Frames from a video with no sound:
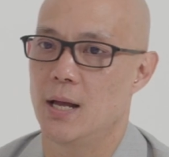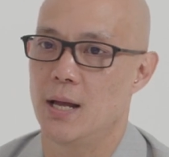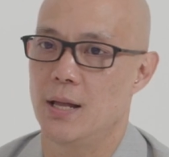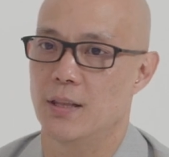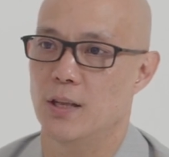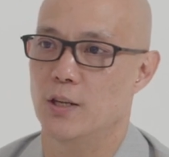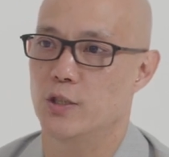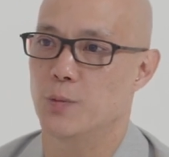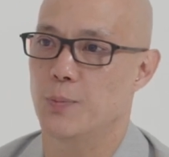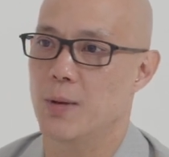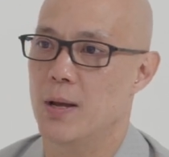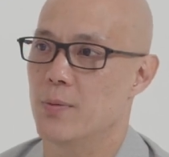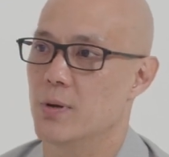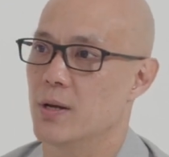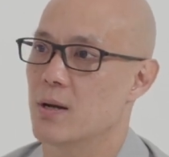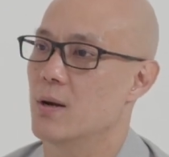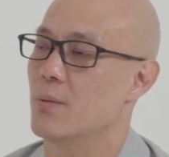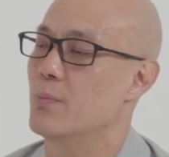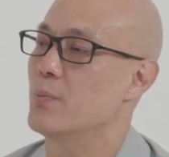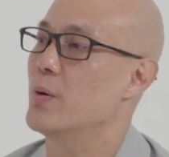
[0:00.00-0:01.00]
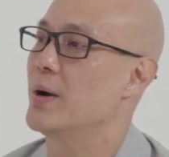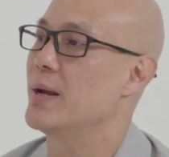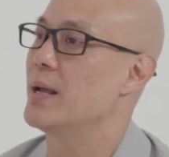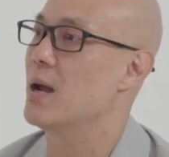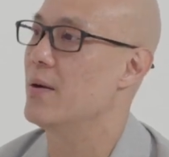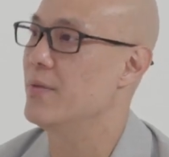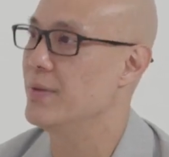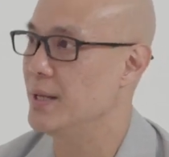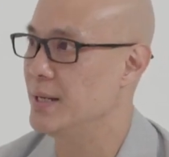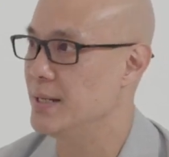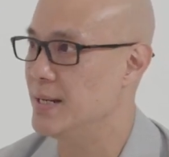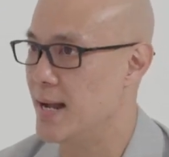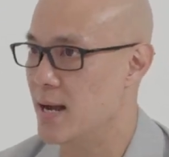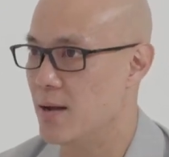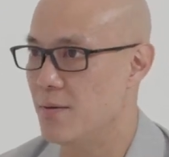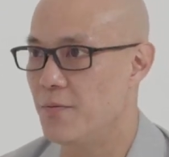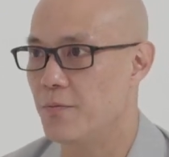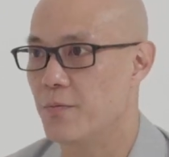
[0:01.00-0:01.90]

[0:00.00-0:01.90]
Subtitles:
they should be able to kind of break everything down.